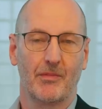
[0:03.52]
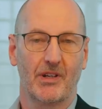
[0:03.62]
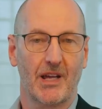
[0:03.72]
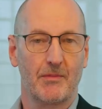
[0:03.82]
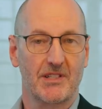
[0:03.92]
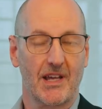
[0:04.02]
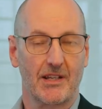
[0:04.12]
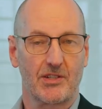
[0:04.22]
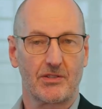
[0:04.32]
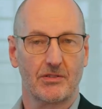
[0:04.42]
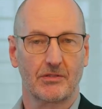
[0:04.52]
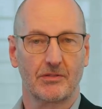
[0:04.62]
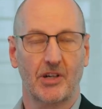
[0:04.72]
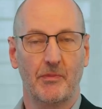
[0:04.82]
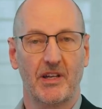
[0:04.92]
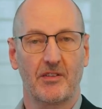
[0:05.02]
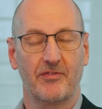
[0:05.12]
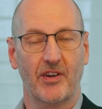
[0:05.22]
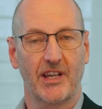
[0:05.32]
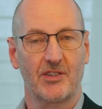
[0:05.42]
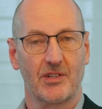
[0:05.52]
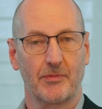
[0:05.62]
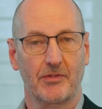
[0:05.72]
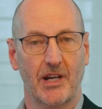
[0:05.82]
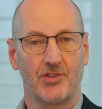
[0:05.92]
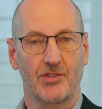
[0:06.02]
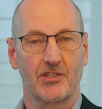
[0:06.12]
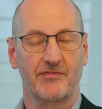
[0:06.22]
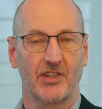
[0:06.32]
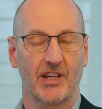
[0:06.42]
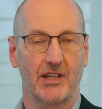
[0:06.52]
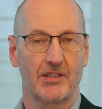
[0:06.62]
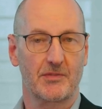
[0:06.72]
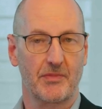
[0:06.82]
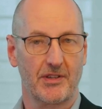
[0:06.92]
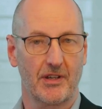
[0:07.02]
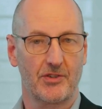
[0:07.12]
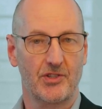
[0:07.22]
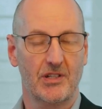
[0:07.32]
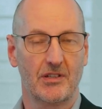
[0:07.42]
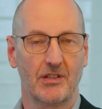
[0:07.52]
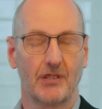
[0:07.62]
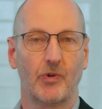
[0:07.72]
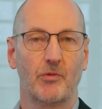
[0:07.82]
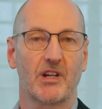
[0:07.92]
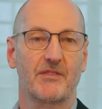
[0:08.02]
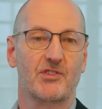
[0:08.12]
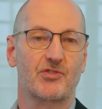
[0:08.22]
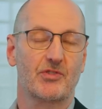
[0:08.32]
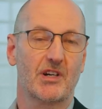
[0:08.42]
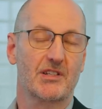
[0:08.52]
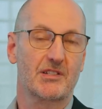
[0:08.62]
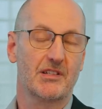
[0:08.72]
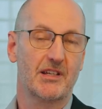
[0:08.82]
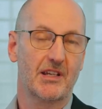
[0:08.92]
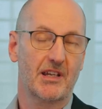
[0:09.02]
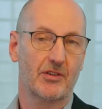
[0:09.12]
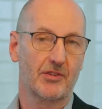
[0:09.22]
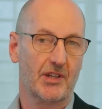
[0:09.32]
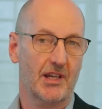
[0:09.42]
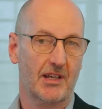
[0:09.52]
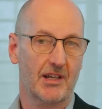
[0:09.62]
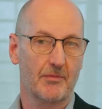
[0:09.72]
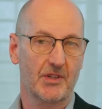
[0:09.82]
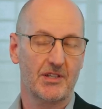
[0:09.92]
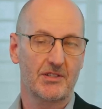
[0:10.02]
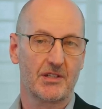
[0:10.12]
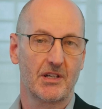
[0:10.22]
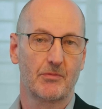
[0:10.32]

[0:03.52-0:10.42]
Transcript: My name is Alex Cook. I'm Head of Finance Operations for Healius Pathology. We're one of Australia's leading healthcare companies